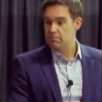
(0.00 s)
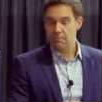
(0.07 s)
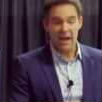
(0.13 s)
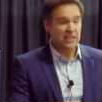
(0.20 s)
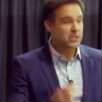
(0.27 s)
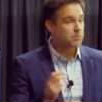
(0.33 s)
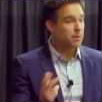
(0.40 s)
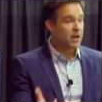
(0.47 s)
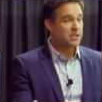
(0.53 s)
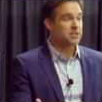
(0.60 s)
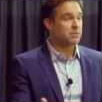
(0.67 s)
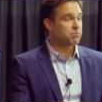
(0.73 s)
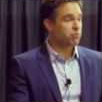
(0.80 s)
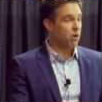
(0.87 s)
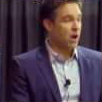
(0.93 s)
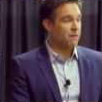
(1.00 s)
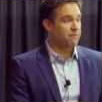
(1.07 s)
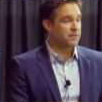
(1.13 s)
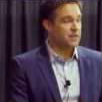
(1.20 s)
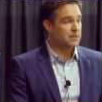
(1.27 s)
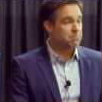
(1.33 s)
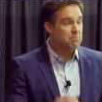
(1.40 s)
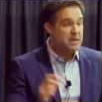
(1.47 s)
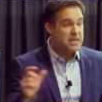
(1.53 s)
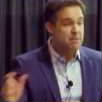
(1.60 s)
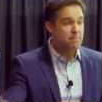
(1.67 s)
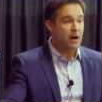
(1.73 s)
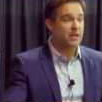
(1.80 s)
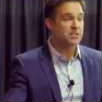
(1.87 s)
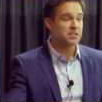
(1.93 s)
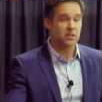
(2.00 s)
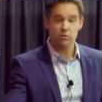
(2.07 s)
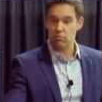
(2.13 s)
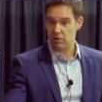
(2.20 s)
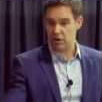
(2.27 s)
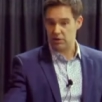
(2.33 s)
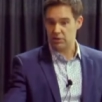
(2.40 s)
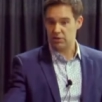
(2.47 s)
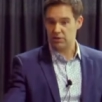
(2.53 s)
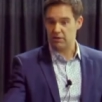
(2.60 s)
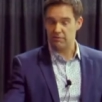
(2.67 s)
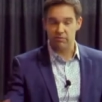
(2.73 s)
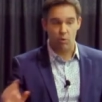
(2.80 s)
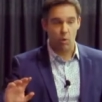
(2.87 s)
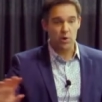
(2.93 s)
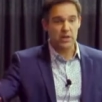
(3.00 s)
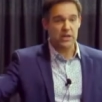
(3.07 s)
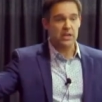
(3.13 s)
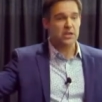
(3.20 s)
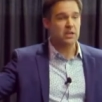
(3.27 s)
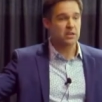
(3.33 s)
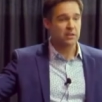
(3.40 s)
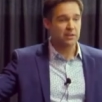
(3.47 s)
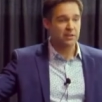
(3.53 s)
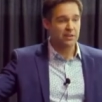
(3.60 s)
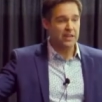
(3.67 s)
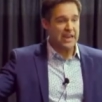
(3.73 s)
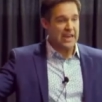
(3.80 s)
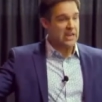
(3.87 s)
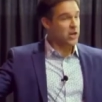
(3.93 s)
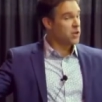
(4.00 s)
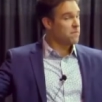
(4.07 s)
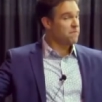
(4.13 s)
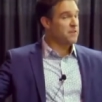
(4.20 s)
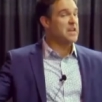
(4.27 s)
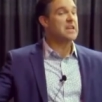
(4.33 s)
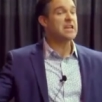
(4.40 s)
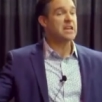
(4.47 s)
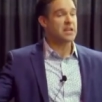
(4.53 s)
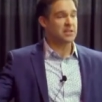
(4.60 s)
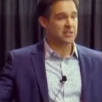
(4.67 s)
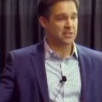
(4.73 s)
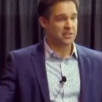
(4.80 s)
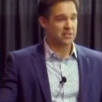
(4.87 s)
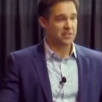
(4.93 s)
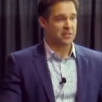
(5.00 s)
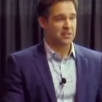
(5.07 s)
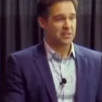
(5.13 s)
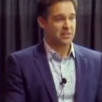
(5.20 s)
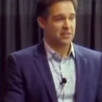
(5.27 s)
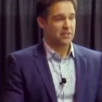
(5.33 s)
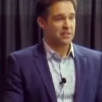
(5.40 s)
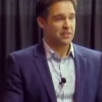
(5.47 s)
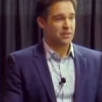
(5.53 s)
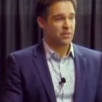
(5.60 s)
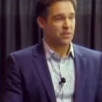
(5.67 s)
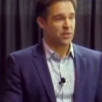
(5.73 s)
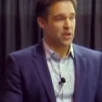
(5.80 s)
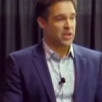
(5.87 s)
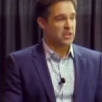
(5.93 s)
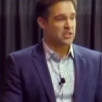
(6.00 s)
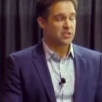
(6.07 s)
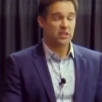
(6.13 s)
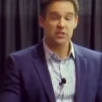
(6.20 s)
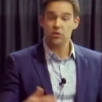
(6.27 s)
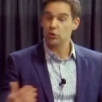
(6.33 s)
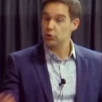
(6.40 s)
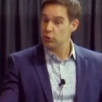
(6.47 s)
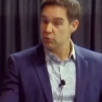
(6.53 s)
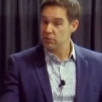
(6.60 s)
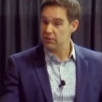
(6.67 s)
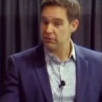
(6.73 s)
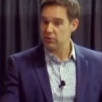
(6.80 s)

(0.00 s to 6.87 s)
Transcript: maximizing profit, minimizing risk, avoiding inconvenient things that are too